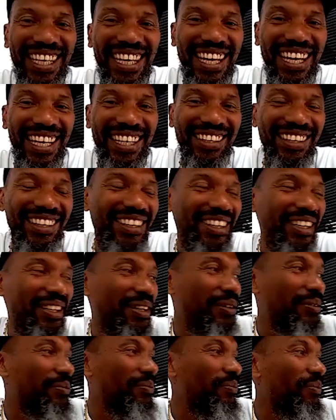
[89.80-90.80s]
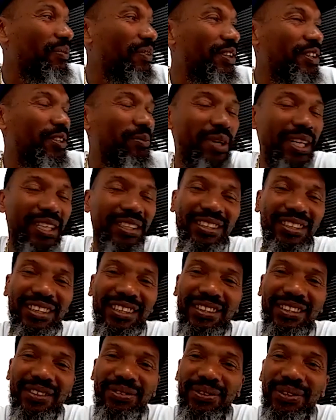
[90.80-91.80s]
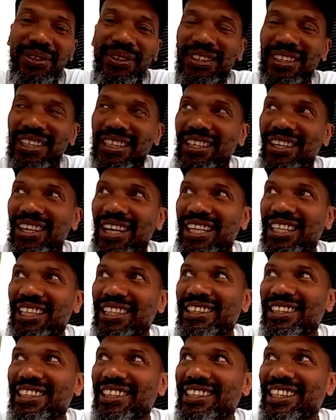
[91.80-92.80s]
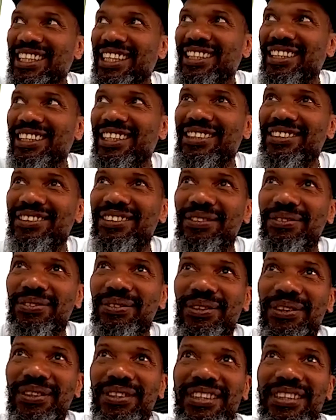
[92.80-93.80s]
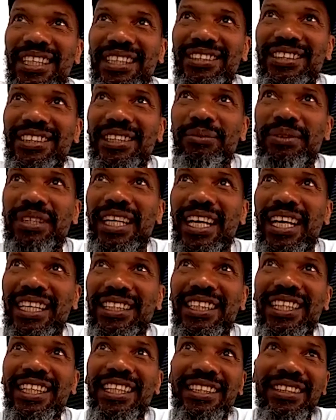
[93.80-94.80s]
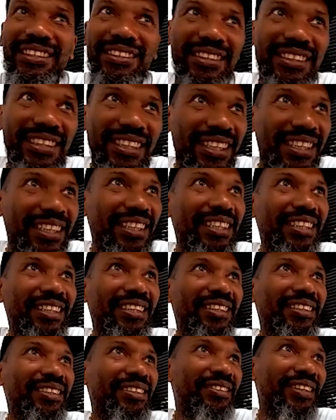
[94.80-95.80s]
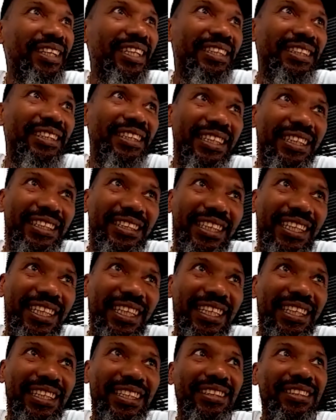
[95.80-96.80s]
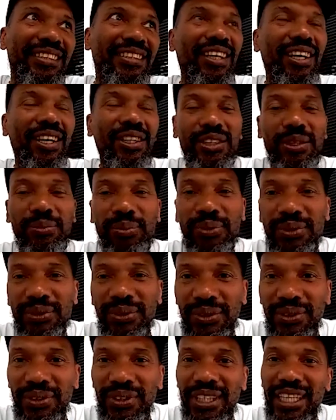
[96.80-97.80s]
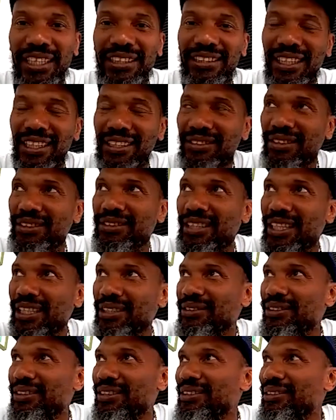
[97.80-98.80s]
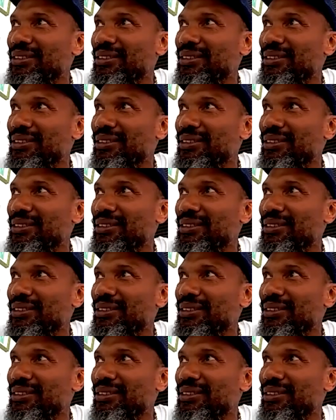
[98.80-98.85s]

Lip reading: And especially of course in Holland and the Netherlands, of course, they see me as a great DJ, entrepreneur, etc., etc.